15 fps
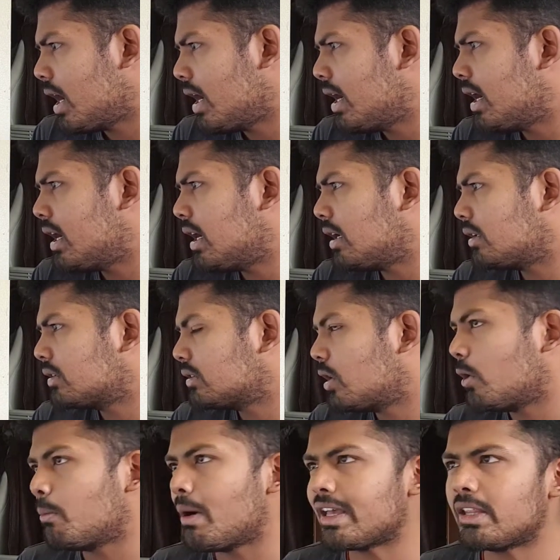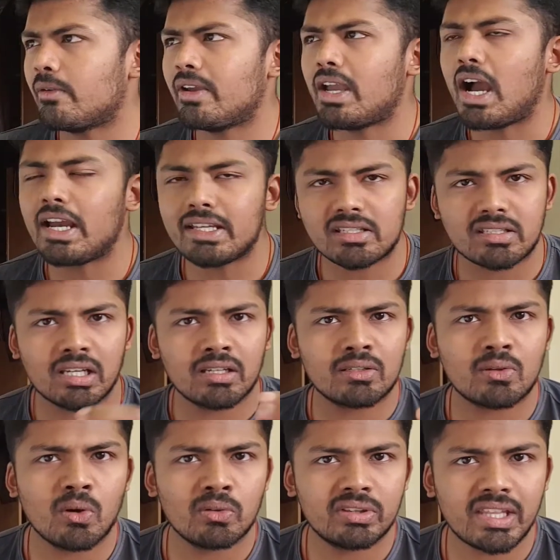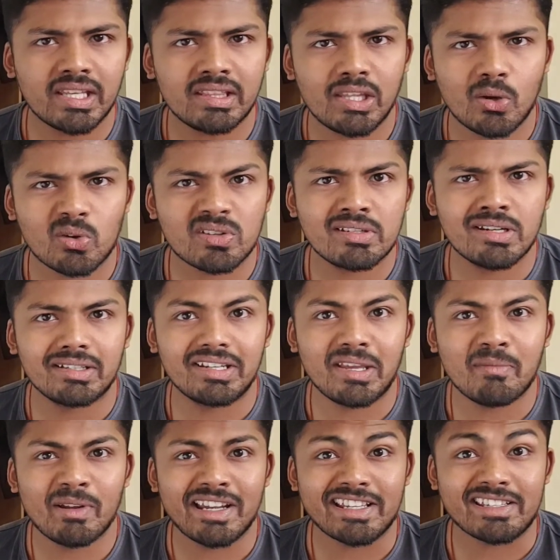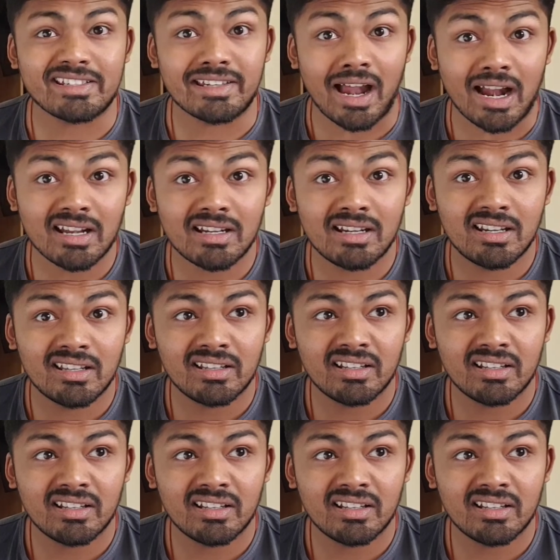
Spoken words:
Oh, by the way, I still don't think the original demon is done.